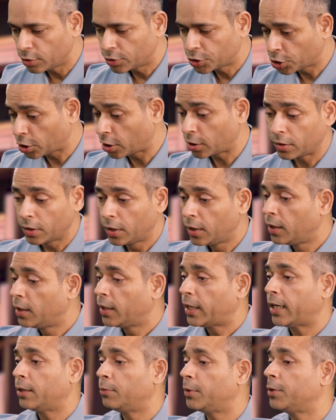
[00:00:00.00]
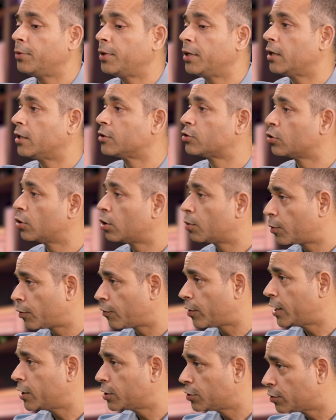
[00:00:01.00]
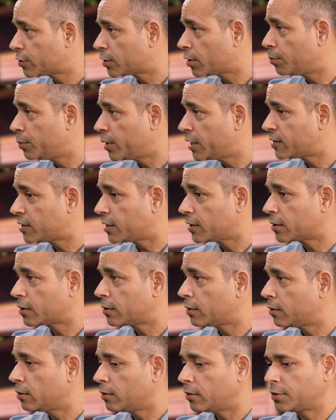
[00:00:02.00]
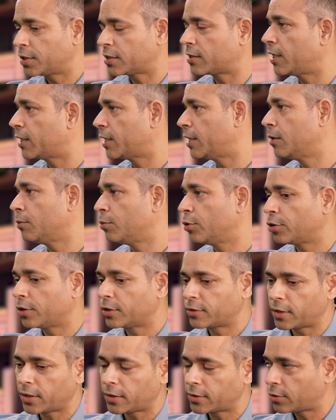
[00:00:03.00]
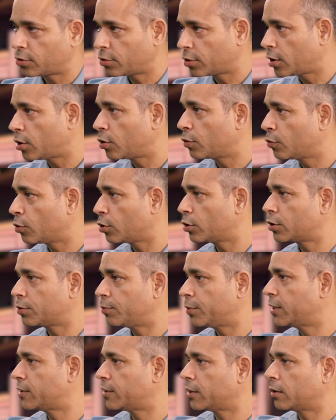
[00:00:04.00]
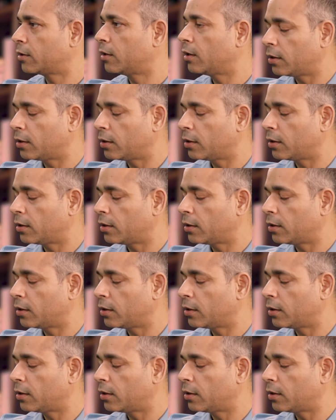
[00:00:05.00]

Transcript: Sure, and maybe Azure provides you some basic, just like AWS does on CloudWatch, basic